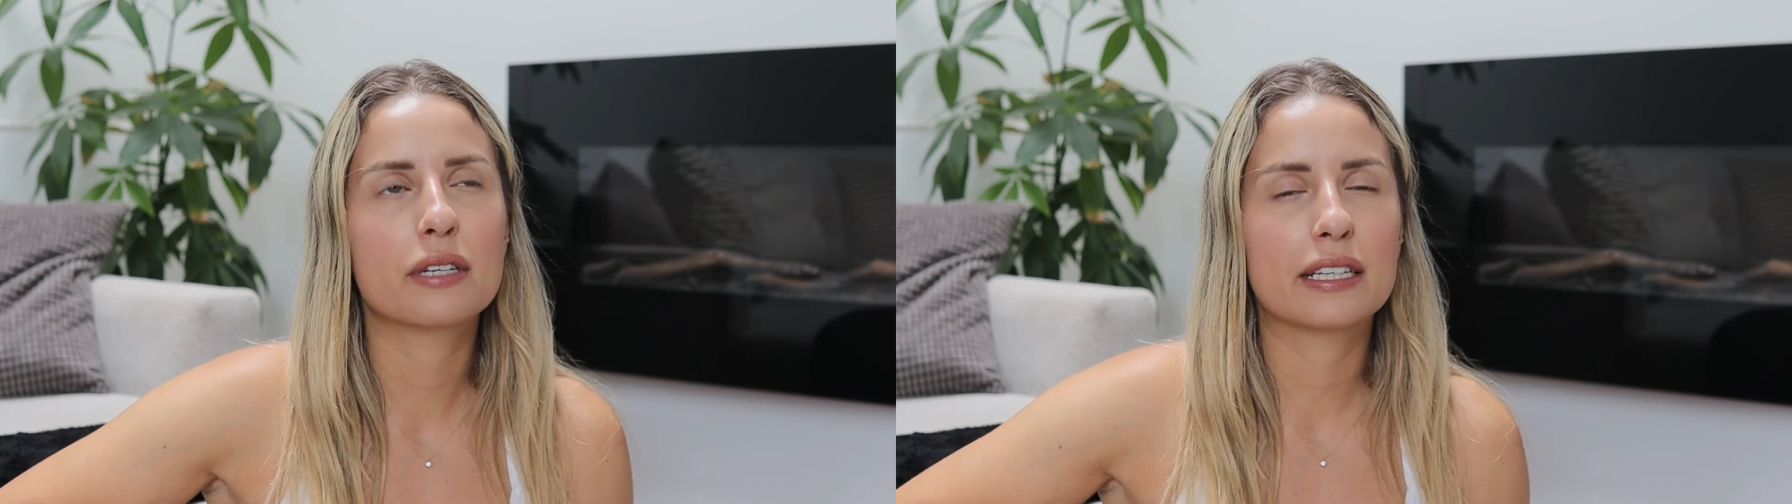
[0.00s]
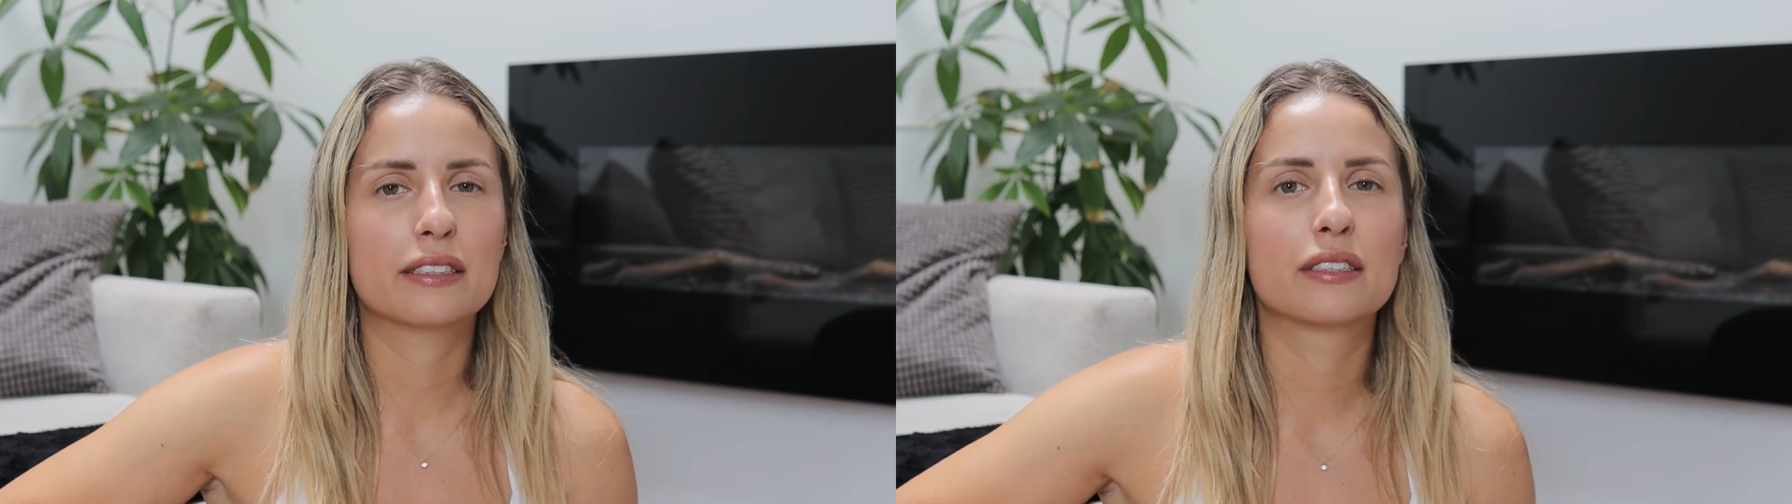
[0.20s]

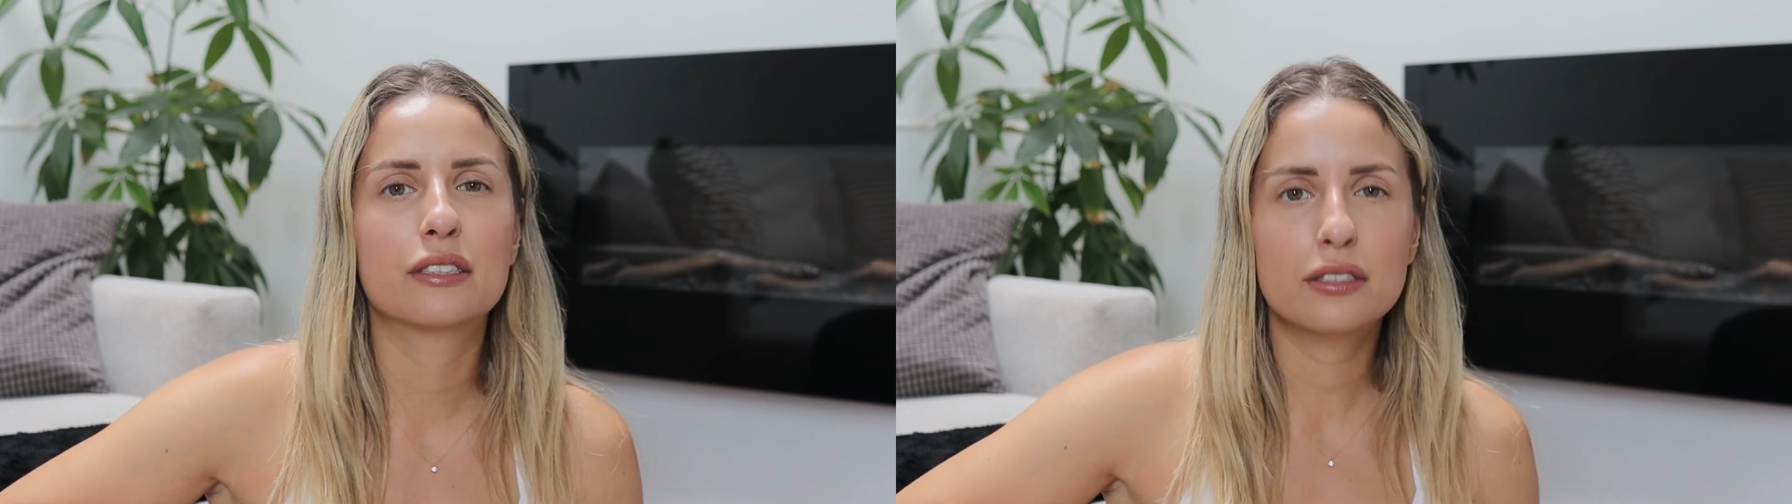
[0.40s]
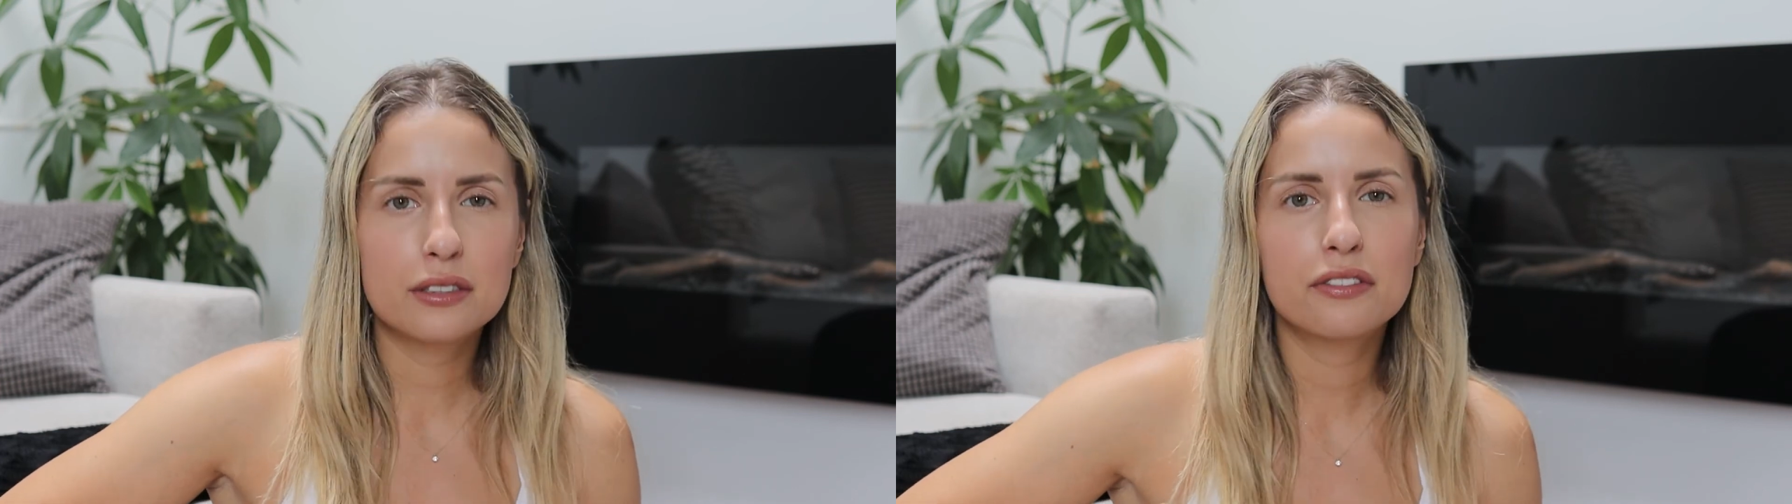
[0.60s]
weight
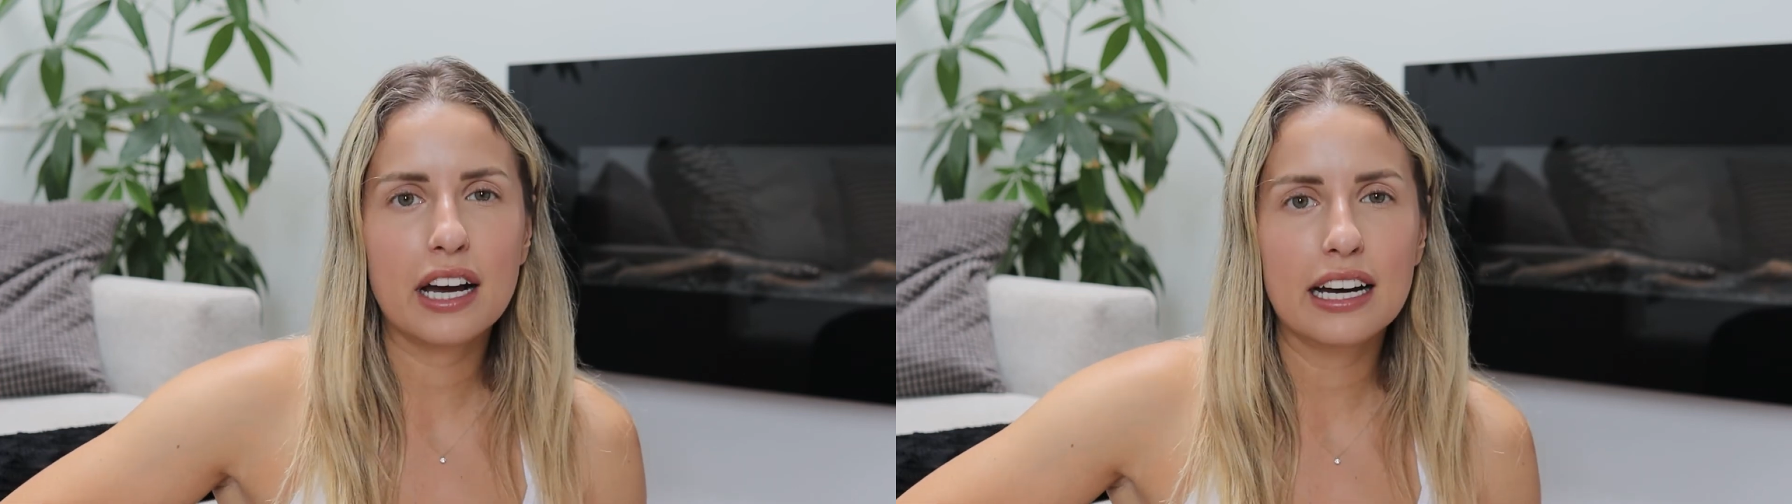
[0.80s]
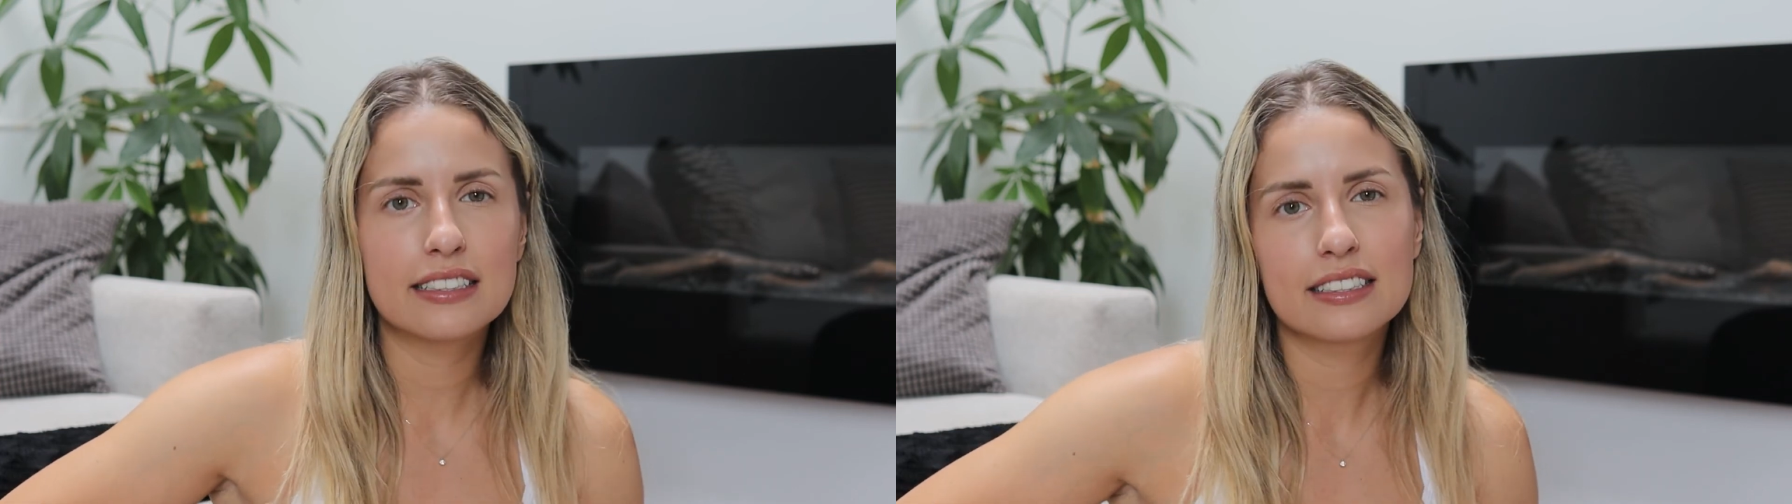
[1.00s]
too
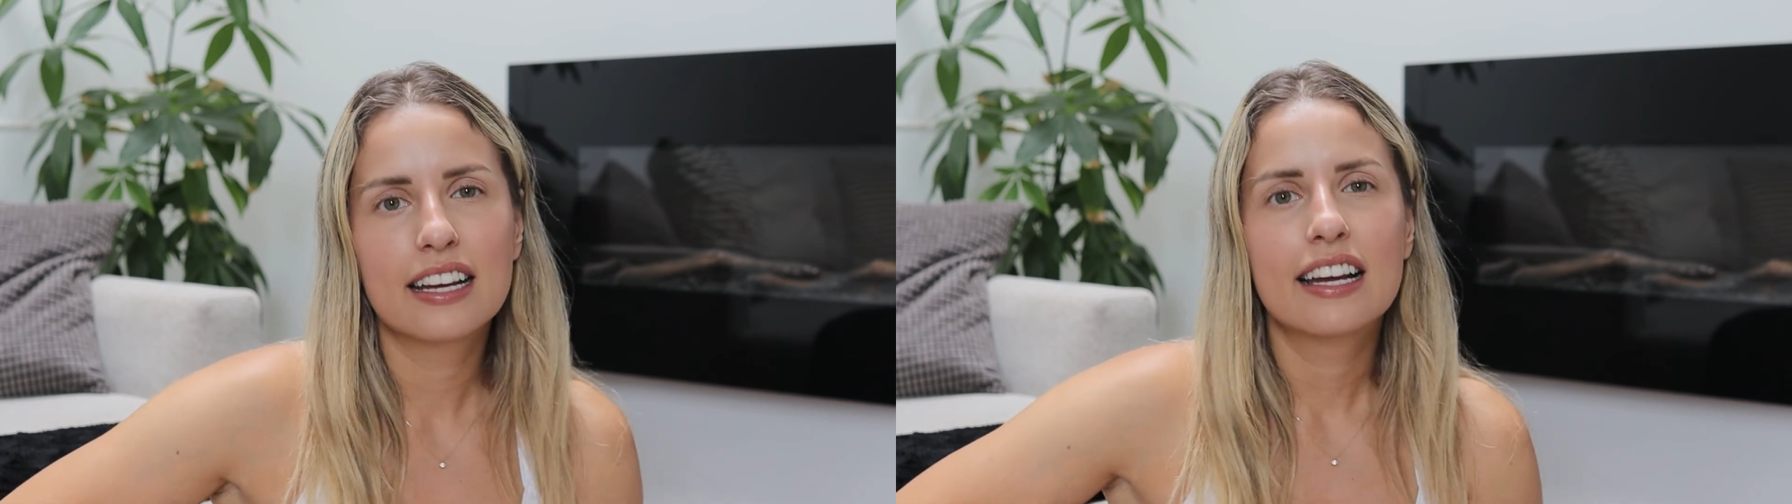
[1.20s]
fast,